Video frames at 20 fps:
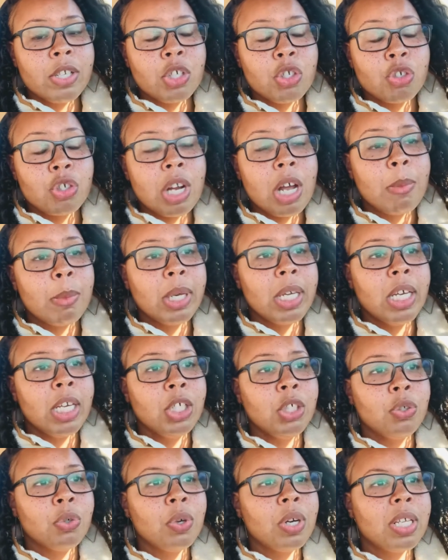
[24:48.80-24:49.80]
trauma
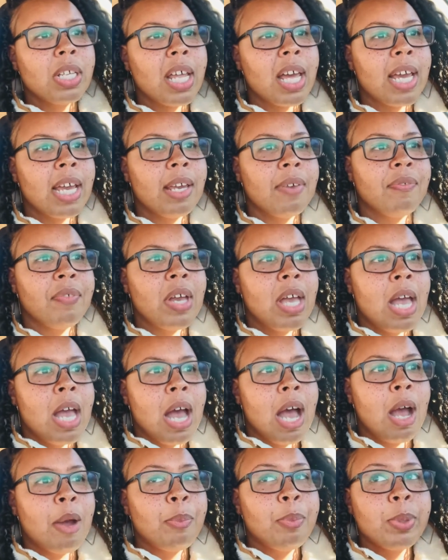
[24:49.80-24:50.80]
in your life,
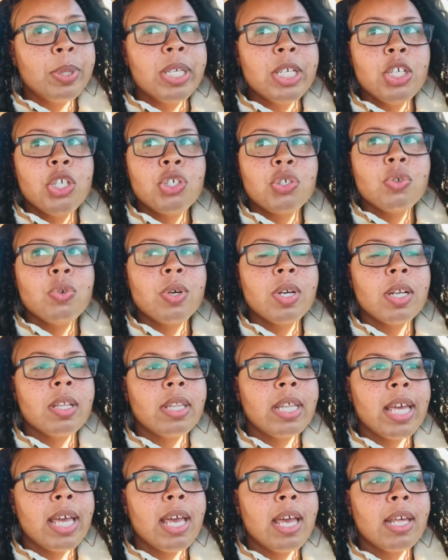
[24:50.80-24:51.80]
I'm pretty sure
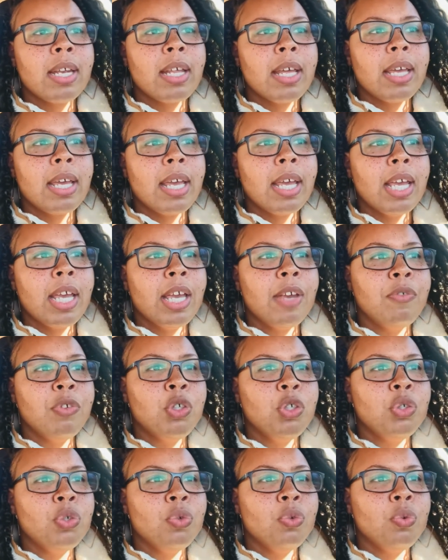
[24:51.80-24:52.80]
that
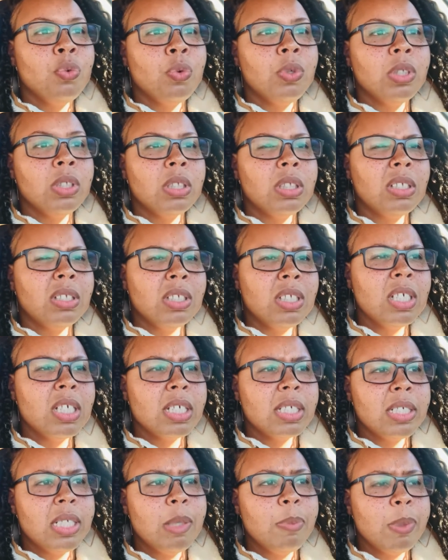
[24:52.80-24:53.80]
if you look
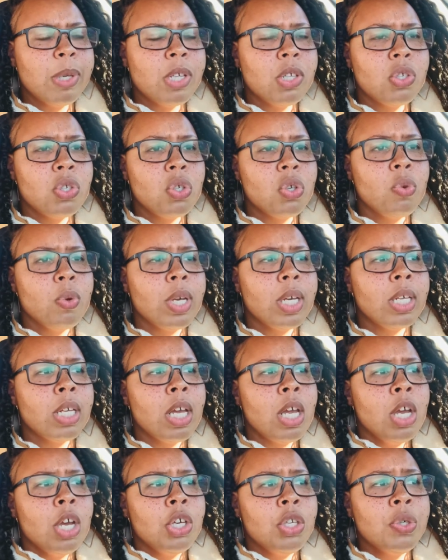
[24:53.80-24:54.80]
deep into it,
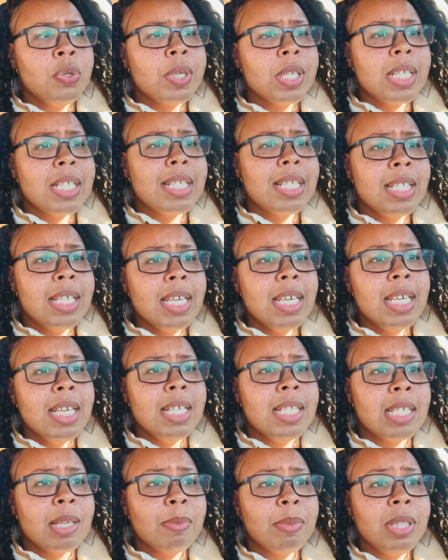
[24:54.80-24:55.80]
you can
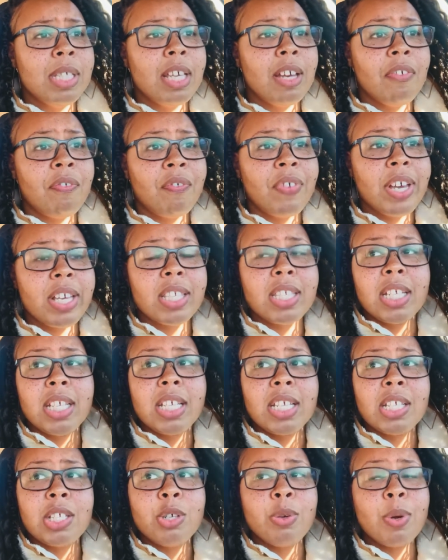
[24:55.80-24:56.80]
see some of the effects that
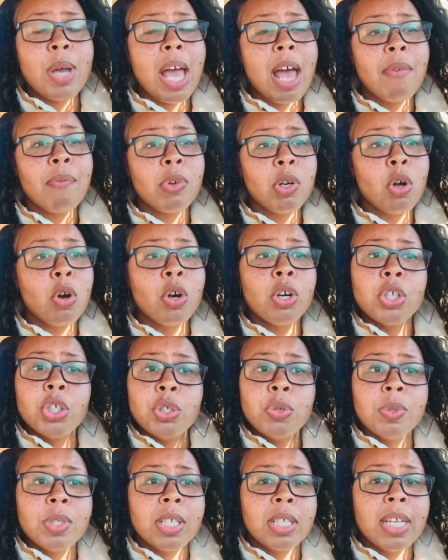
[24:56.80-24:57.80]
it's still having on
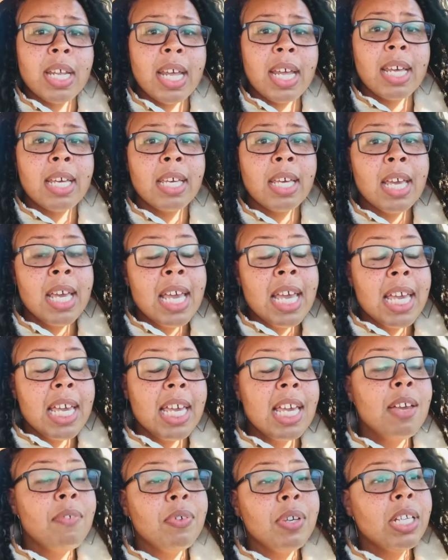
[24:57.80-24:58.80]
you today.
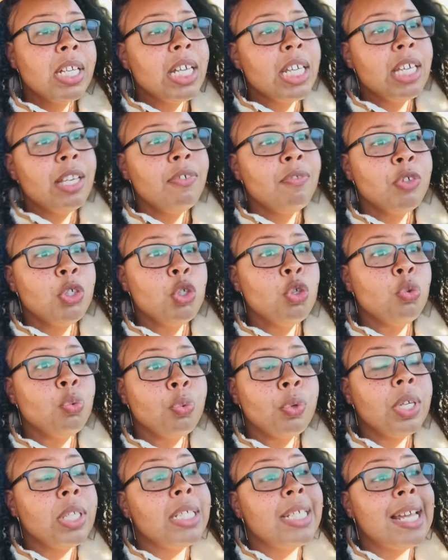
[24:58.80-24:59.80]
Even if you
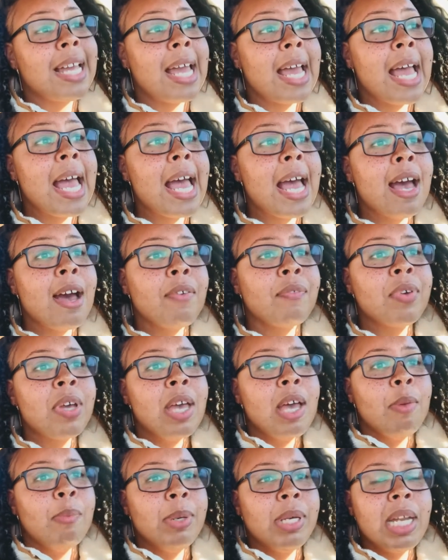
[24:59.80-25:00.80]
really have
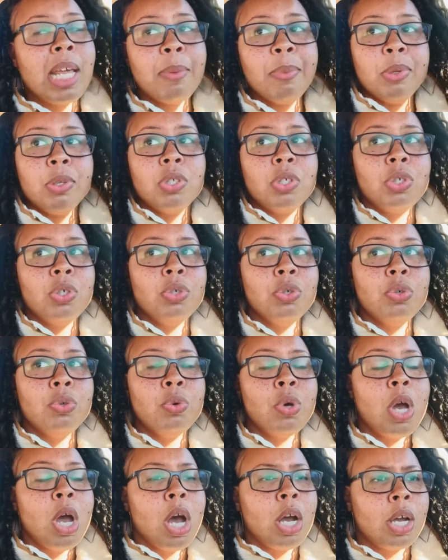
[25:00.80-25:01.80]
been able to
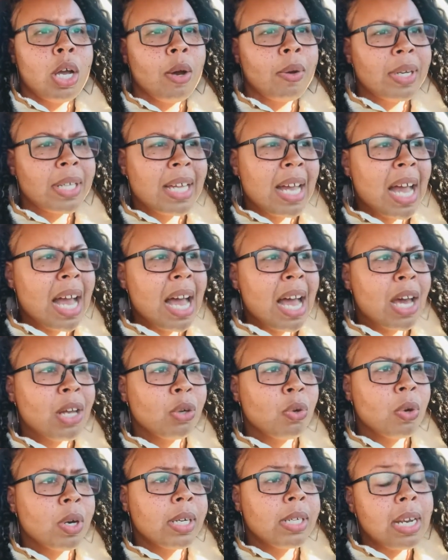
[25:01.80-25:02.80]
go to God,
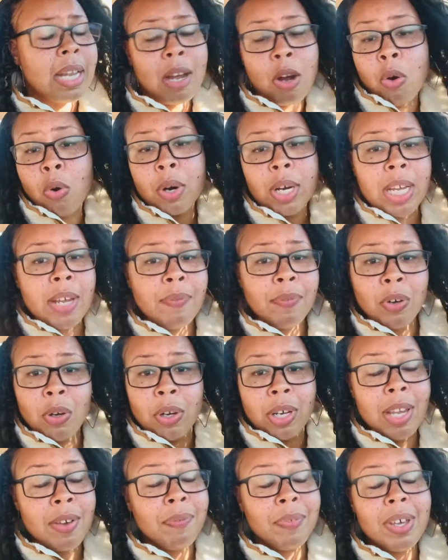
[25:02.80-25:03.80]
or
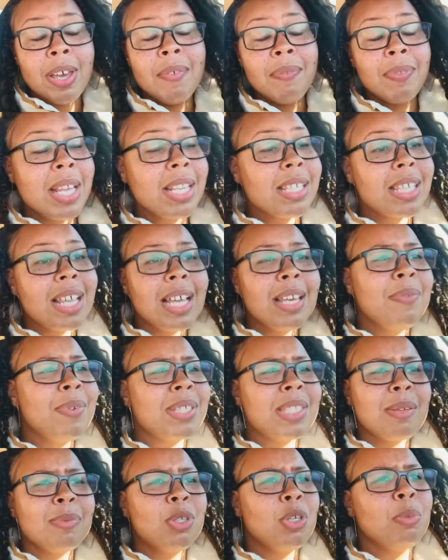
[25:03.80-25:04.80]
if not even
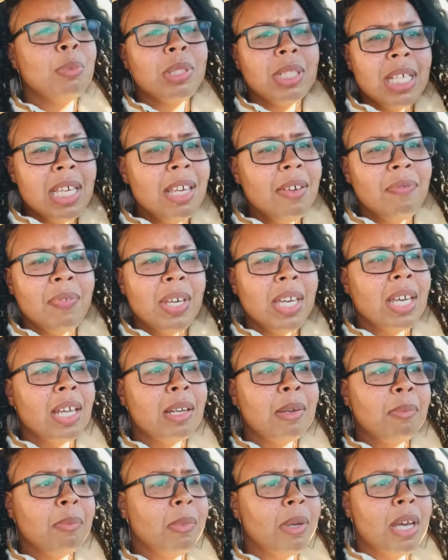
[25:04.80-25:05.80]
something you believe
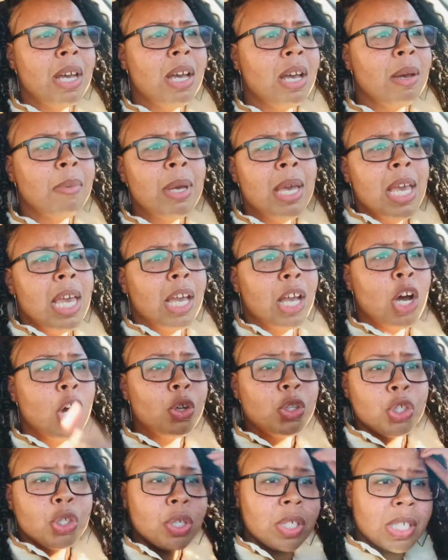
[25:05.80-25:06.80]
in,
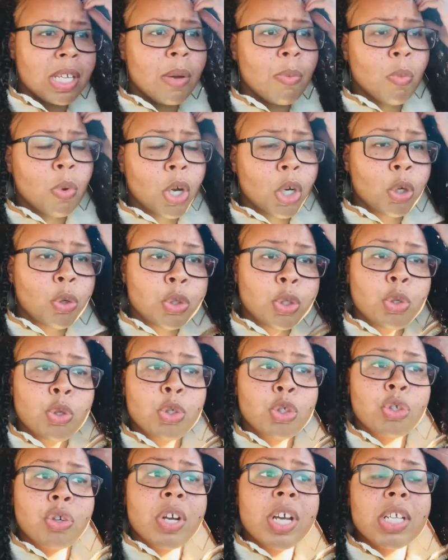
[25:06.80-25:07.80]
go to someone who you
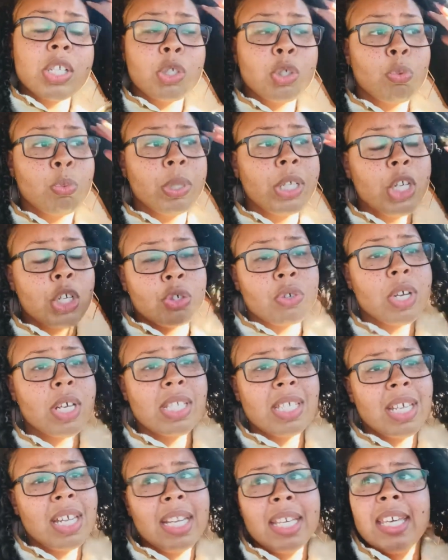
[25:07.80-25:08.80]
really
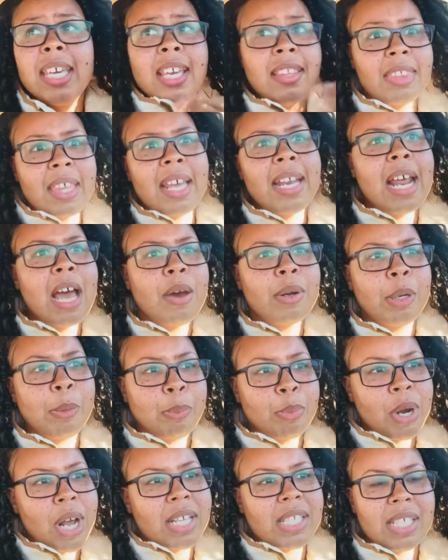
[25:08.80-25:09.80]
trust in, and get that out
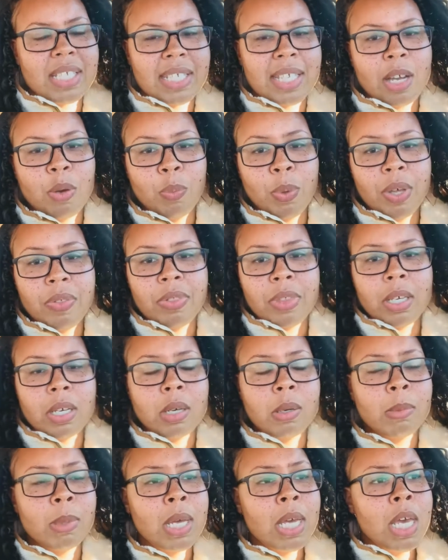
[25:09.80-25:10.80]
and process that with
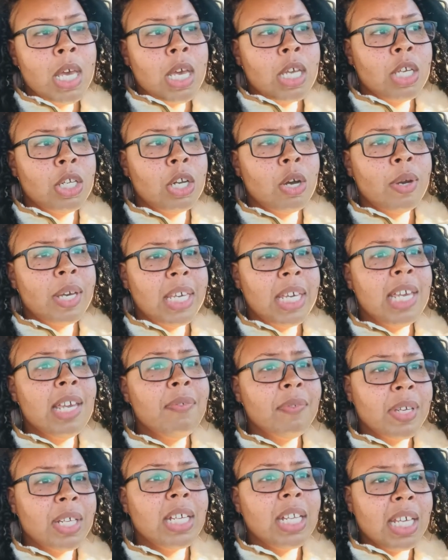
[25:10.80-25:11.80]
them. You know,
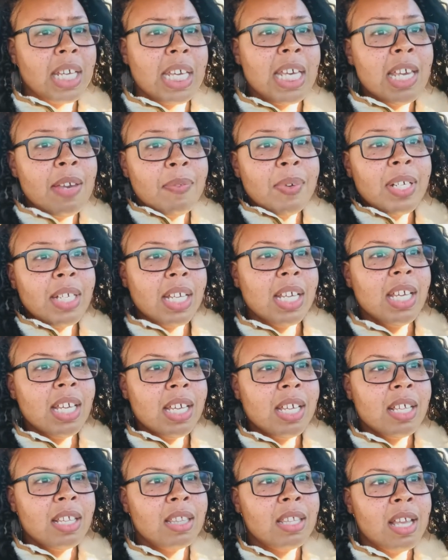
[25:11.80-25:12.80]
even
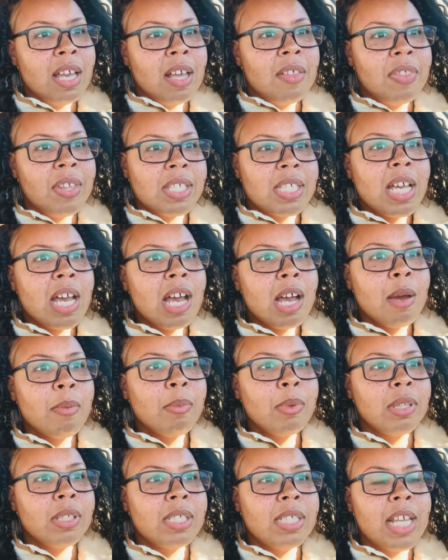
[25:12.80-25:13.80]
in the
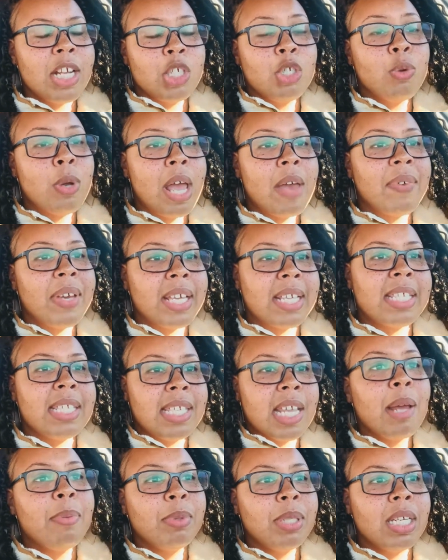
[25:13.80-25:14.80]
time that you have
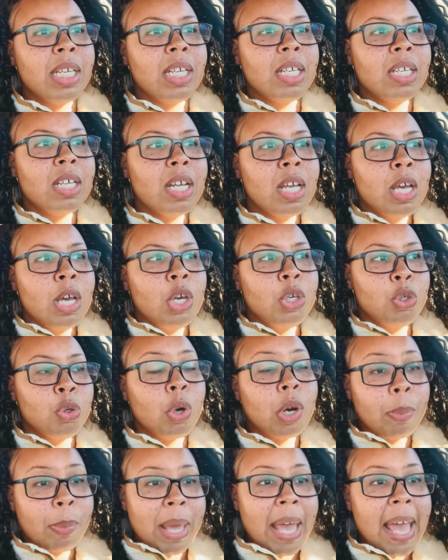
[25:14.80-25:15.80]
accepted
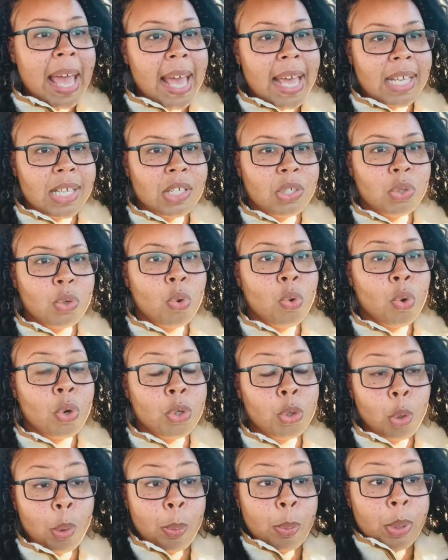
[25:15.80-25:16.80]
your past or
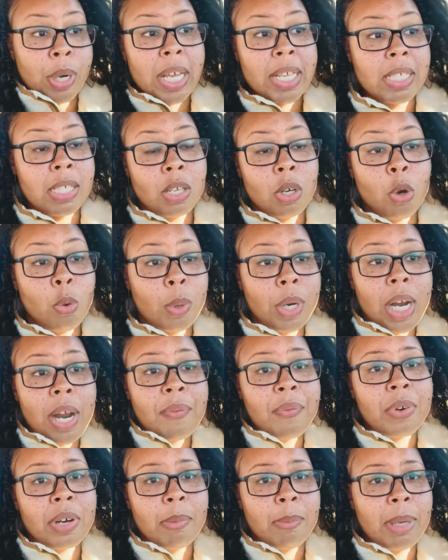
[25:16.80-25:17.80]
your present or
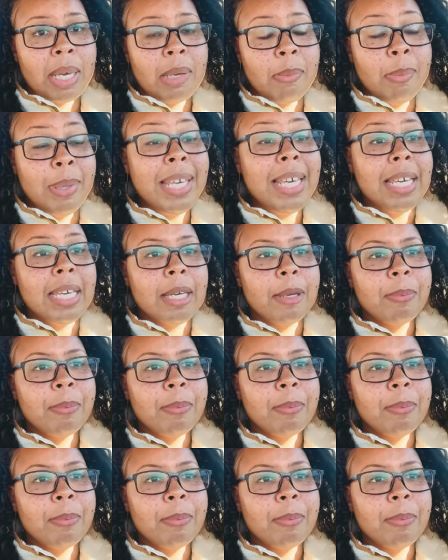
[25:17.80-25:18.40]
whatever it may be,